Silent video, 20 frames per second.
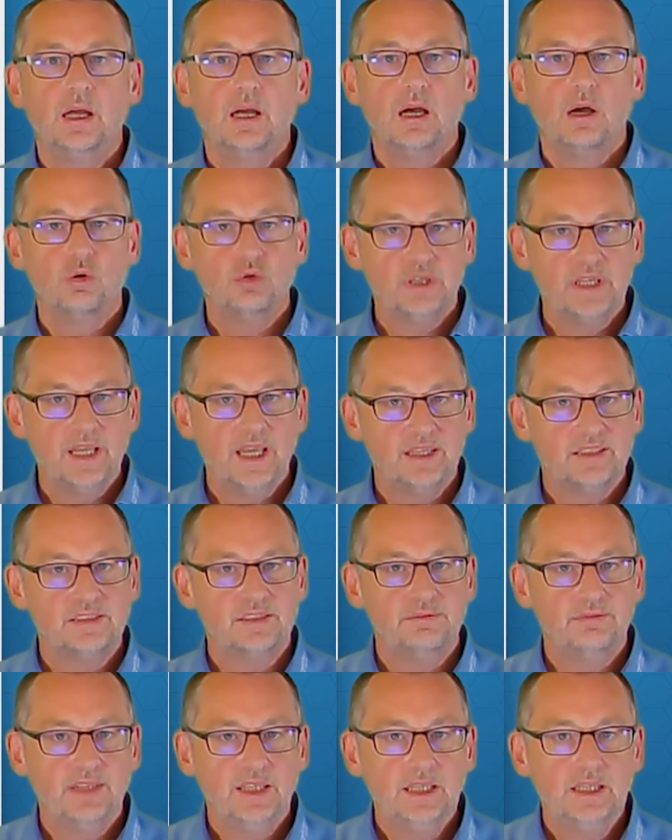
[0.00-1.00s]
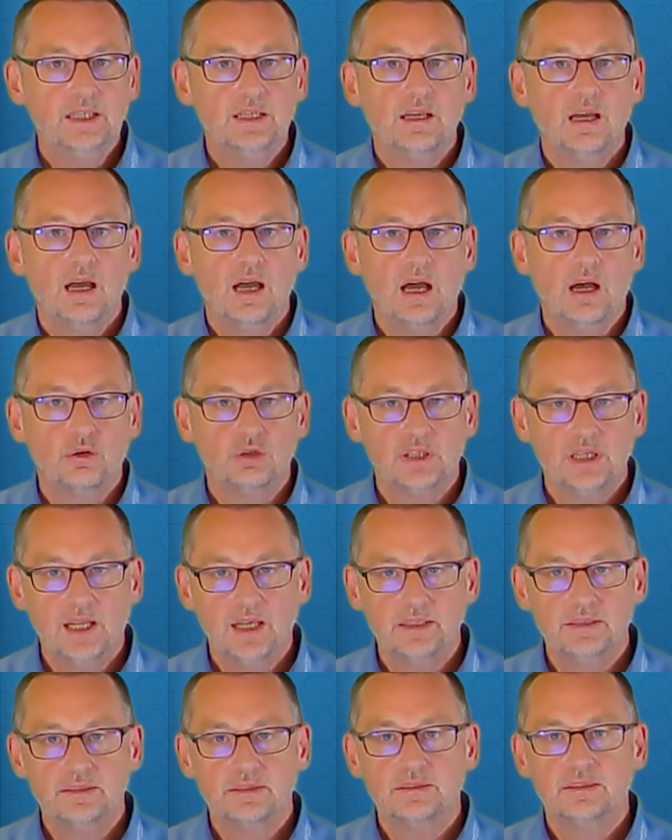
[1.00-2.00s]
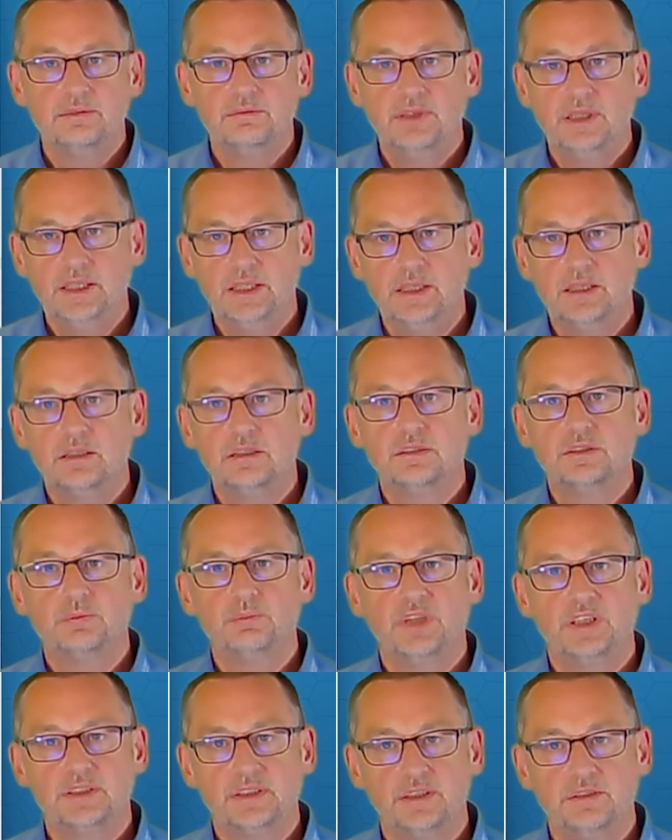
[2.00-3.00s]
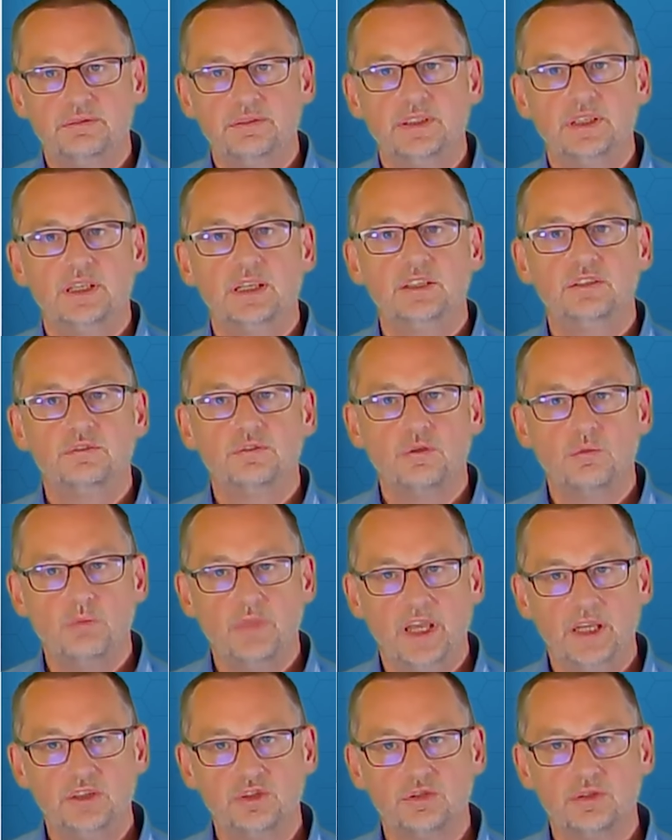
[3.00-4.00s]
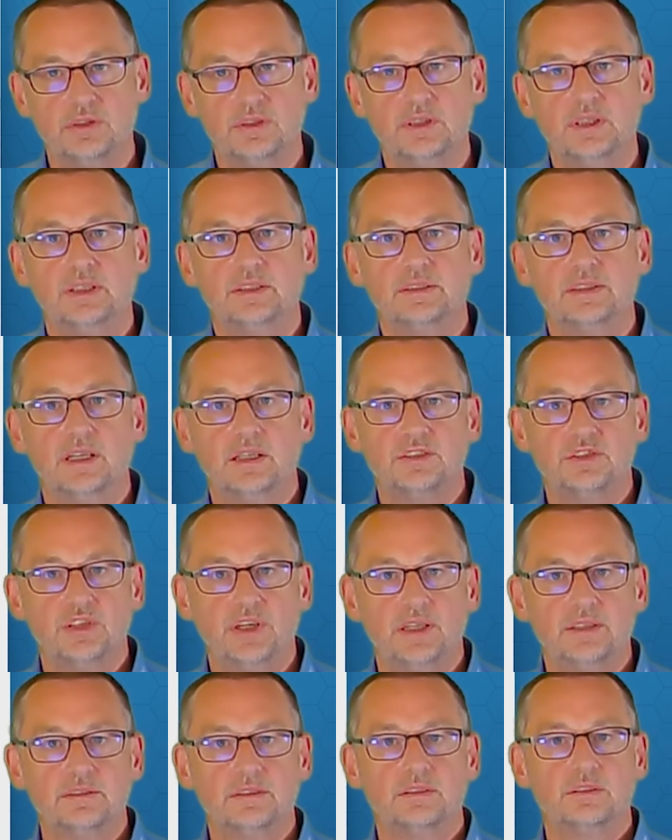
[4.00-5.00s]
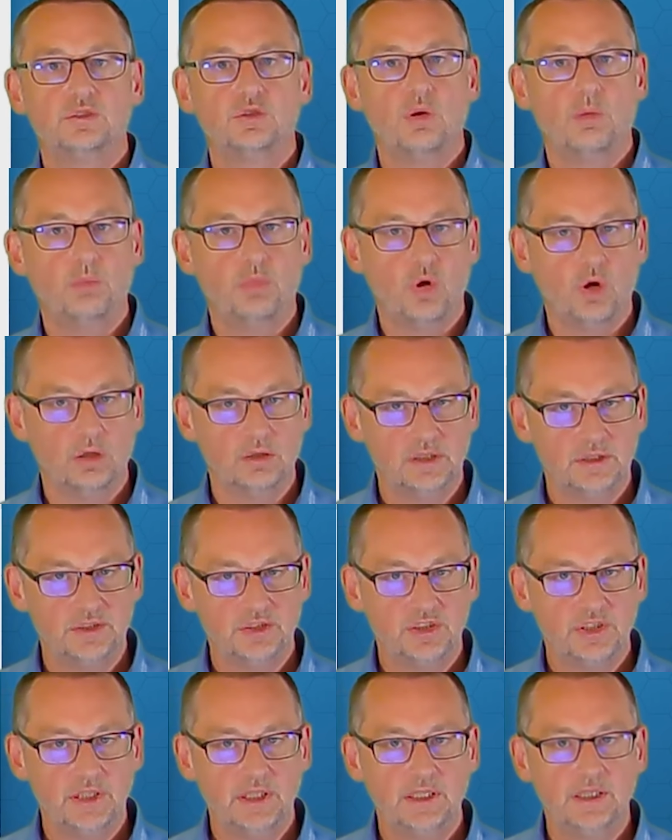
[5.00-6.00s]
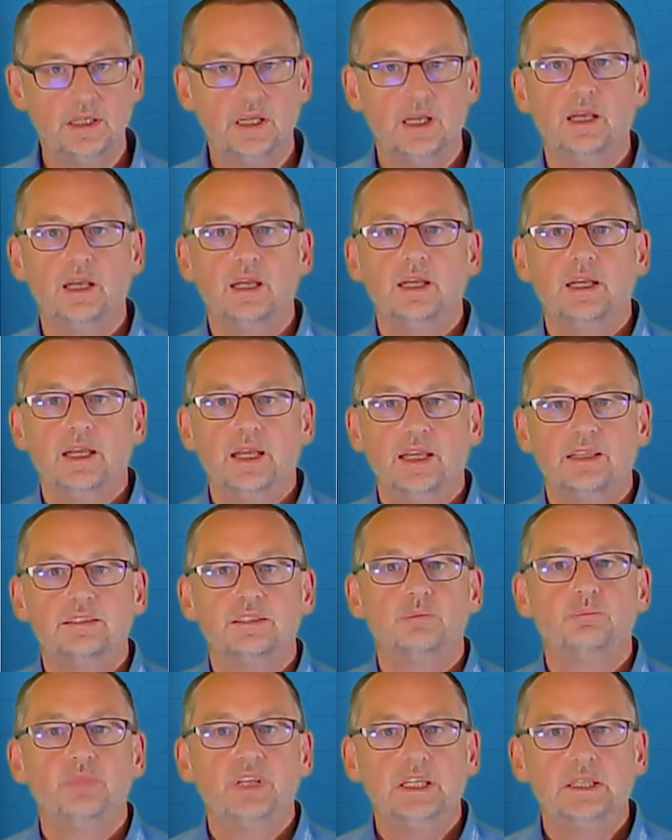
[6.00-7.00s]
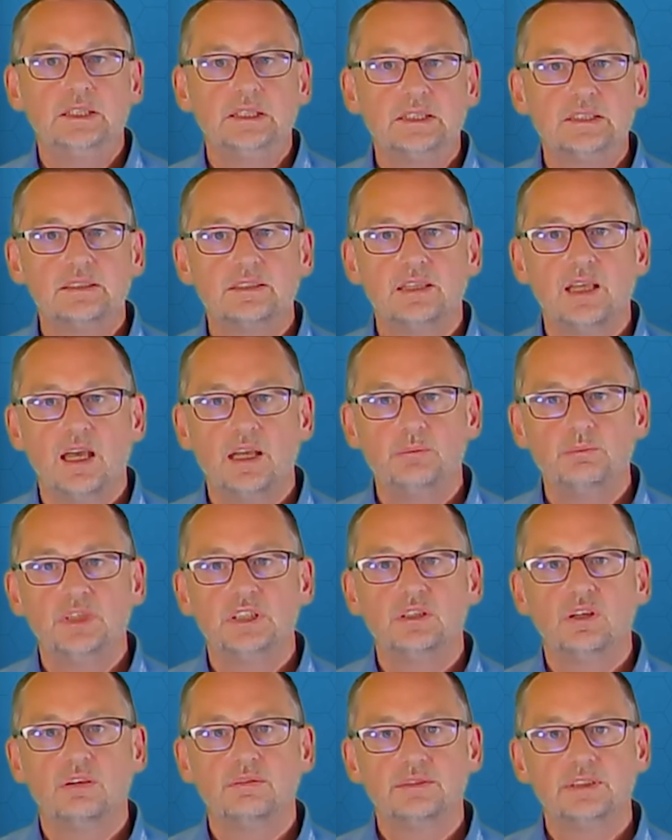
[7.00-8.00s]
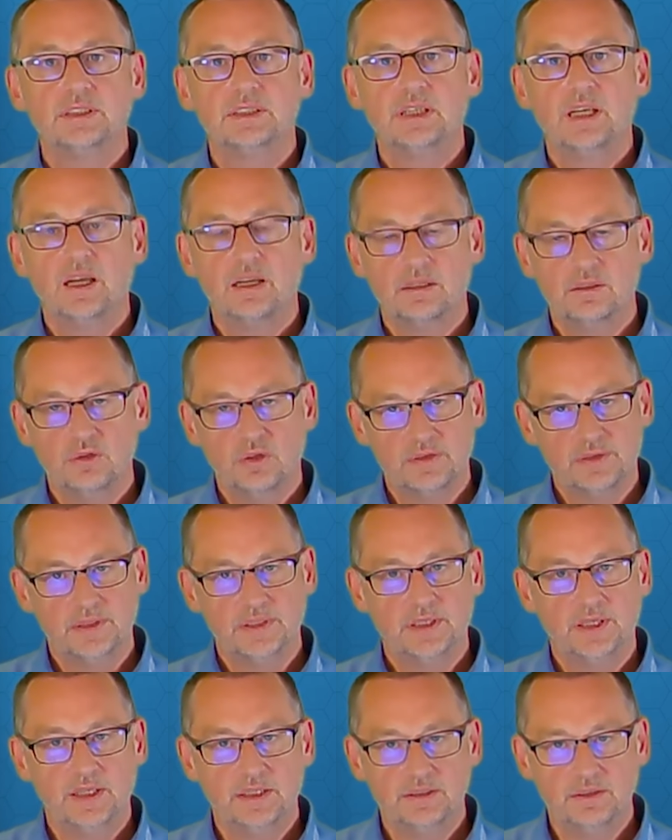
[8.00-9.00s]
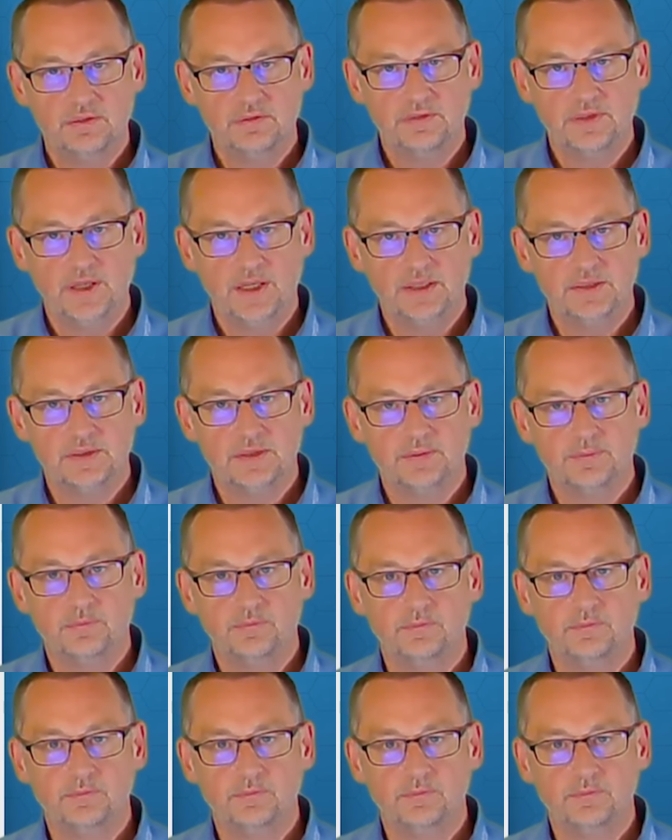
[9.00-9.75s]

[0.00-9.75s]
ODX-V outlines the vehicle-specific information, such as the topology and the pin assignment of the diagnostic interface.